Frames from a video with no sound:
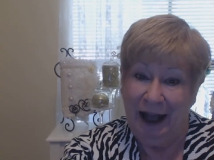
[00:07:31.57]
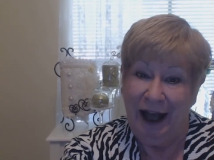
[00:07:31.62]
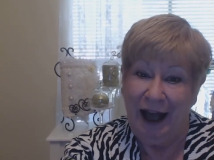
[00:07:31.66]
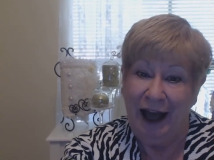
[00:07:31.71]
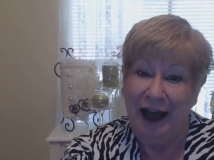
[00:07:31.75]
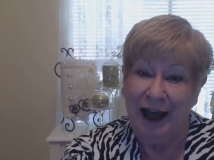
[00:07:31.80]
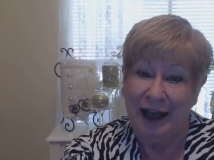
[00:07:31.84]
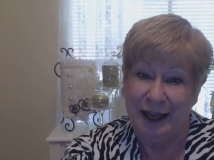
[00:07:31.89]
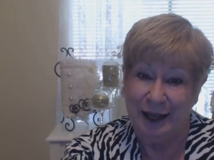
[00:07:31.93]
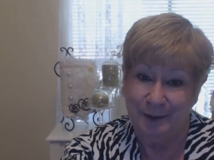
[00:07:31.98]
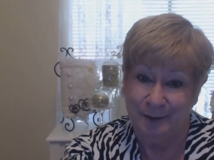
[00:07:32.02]

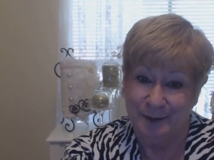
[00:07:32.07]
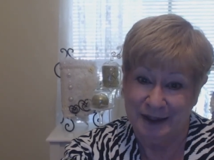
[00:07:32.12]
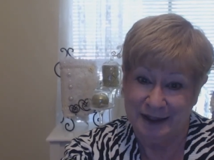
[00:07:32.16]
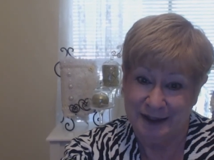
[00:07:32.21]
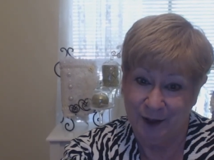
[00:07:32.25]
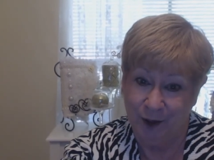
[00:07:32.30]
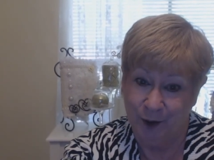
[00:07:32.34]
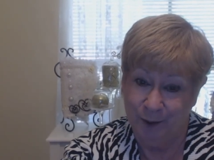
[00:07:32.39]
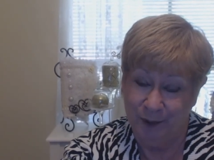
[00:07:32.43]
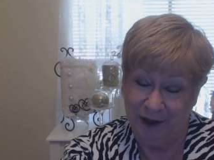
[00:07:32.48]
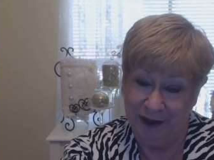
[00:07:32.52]
I am
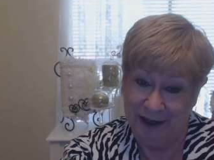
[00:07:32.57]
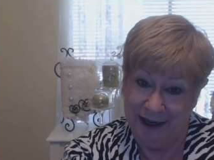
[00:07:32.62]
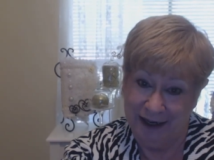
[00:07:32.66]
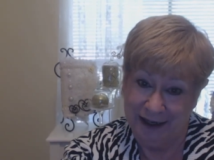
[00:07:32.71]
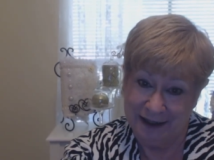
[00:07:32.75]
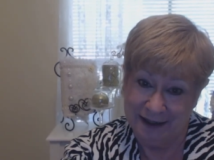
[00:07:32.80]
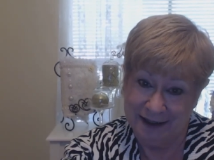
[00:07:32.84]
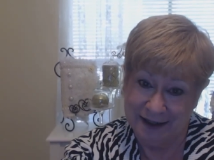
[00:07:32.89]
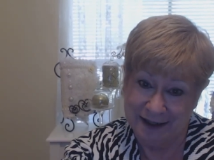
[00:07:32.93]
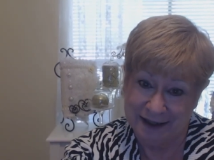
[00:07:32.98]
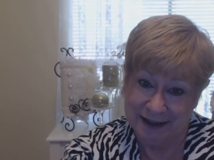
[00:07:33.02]
so
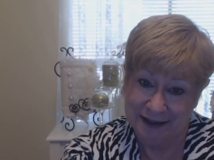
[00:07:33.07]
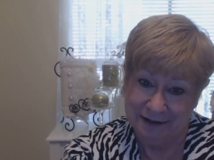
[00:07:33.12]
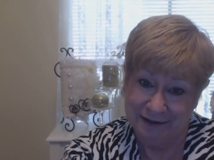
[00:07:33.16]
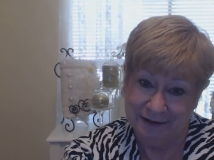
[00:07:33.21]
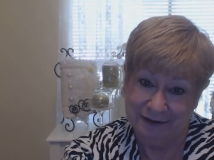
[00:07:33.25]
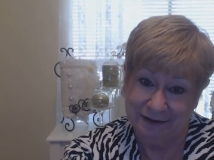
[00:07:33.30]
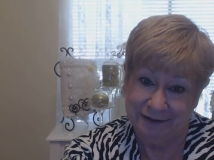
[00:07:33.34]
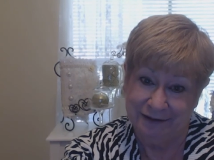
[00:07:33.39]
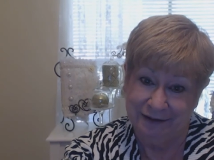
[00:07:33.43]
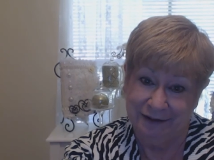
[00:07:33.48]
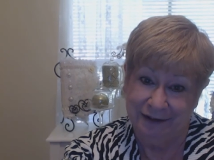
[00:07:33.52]
blessed.
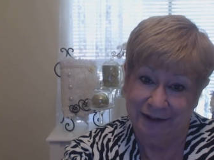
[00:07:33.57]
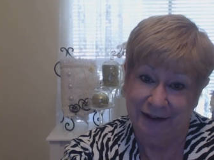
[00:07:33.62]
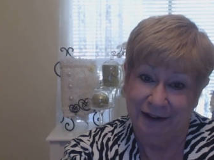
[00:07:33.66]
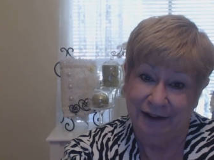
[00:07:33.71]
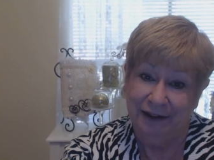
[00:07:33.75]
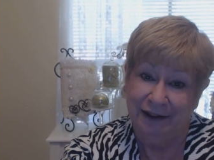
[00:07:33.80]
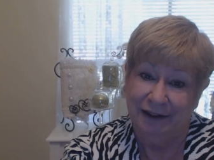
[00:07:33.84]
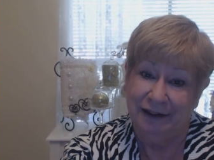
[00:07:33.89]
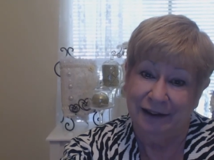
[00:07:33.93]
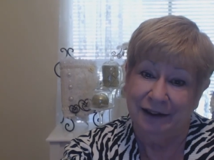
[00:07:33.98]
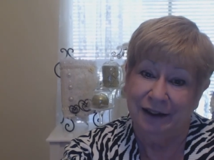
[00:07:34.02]

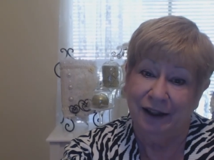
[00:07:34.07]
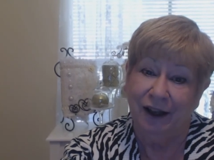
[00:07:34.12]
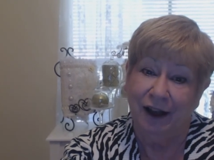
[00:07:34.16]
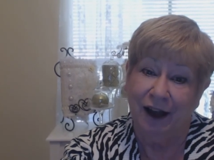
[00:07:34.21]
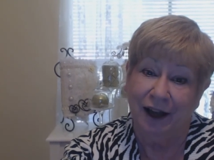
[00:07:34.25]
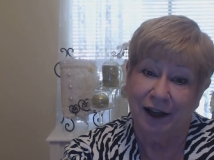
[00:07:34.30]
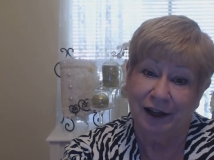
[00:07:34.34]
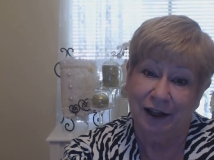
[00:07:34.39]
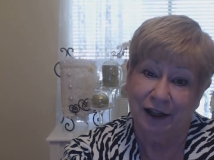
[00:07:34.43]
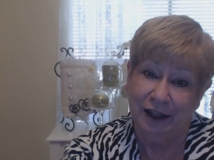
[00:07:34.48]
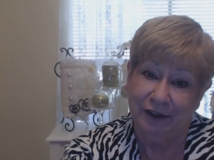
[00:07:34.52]

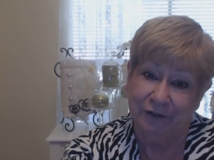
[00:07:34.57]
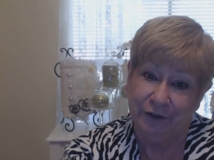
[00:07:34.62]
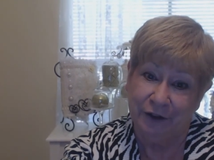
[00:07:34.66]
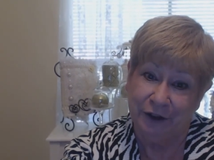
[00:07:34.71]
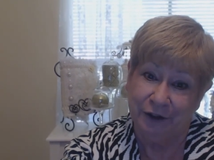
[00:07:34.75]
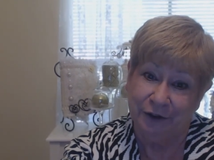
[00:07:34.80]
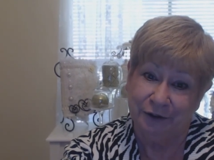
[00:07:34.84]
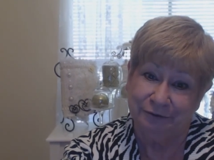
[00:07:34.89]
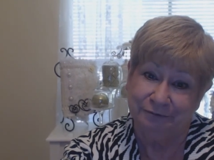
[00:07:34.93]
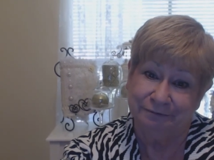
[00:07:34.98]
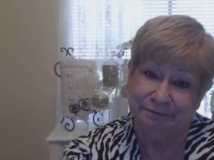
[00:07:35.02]
God love
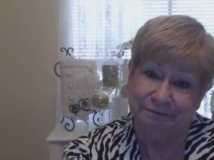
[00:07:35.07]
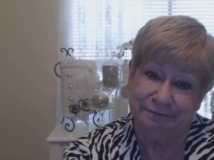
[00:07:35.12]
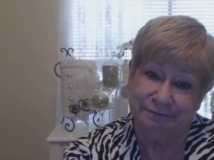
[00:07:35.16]
you.